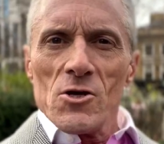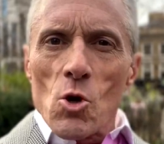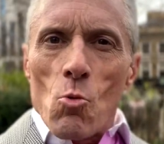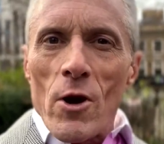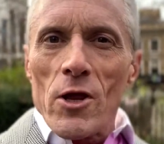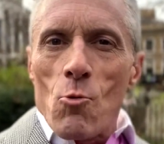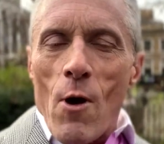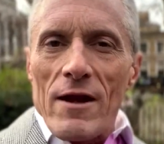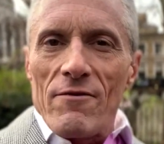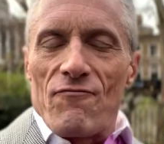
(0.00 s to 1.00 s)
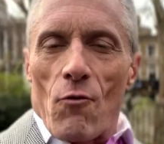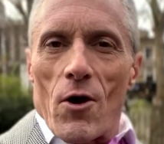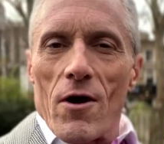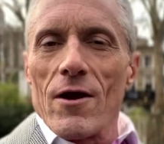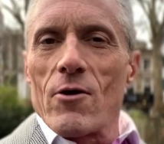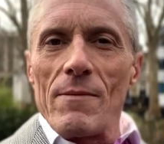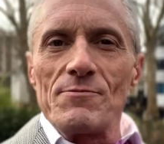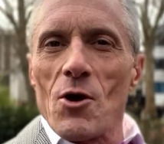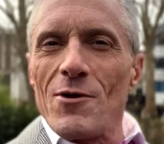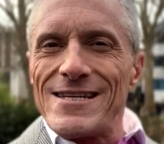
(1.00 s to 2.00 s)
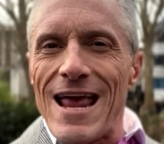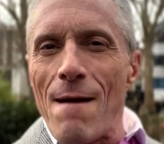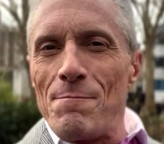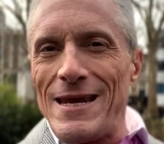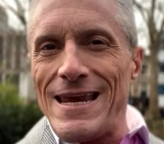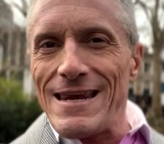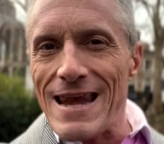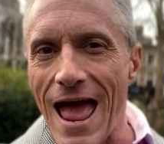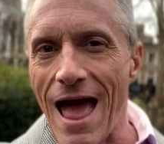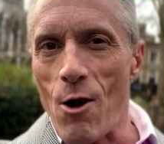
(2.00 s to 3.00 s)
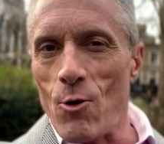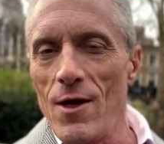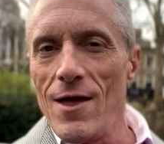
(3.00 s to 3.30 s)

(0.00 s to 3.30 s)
So what are you waiting for? Crypto is happening now.